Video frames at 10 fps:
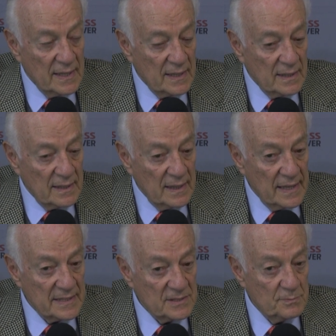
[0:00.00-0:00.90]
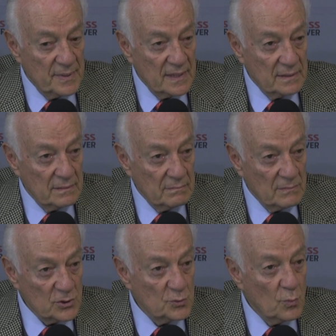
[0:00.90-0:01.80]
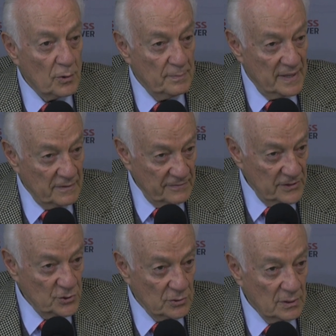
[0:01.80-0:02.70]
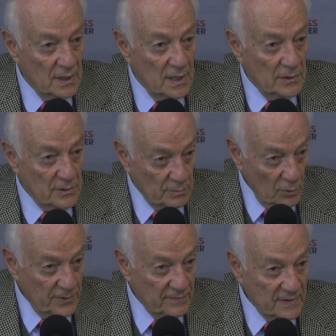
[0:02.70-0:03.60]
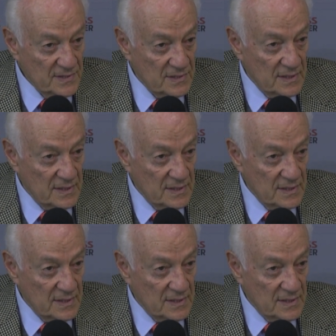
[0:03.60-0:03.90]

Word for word: has been much more beneficial to both of us